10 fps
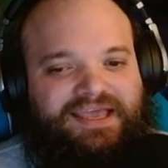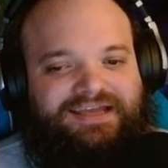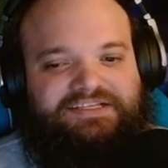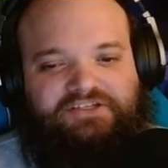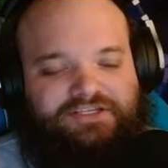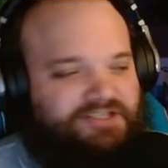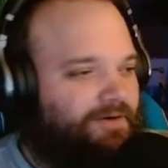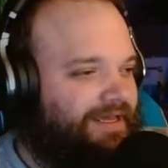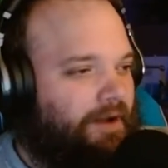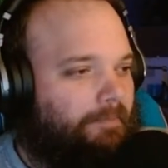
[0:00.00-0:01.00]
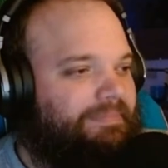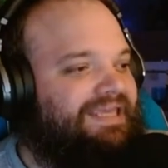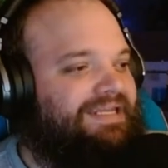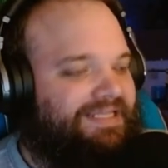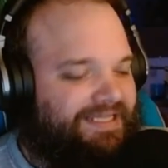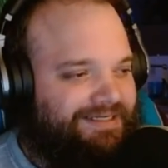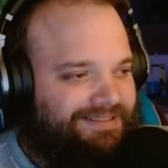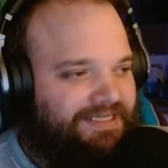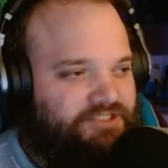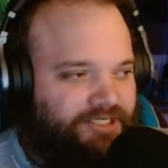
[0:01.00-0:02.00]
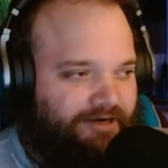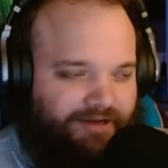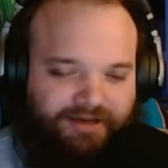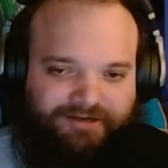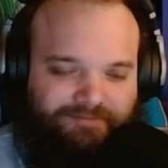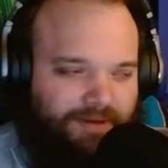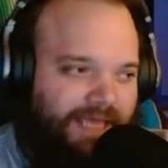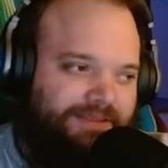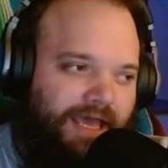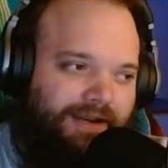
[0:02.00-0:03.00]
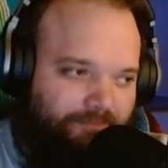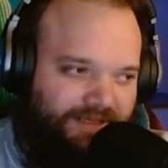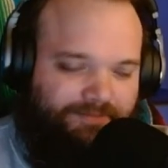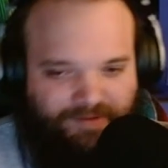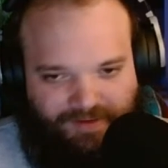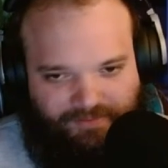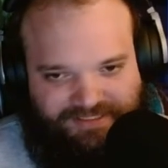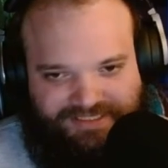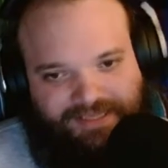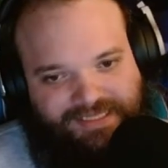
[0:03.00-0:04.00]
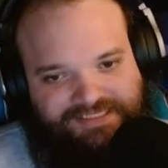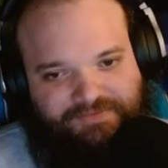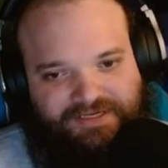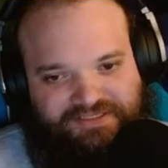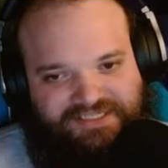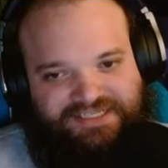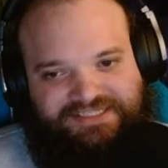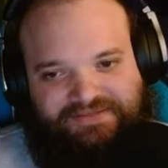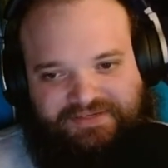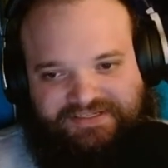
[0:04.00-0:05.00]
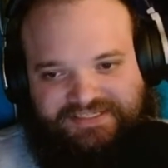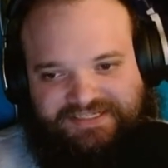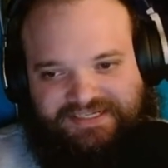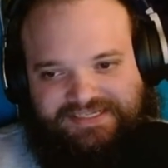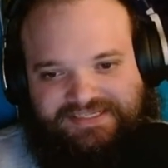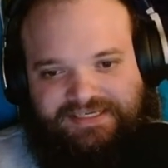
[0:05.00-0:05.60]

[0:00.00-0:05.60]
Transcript: And it's also immediately a legendary item at a minimum, I would say. Let's see what else it does.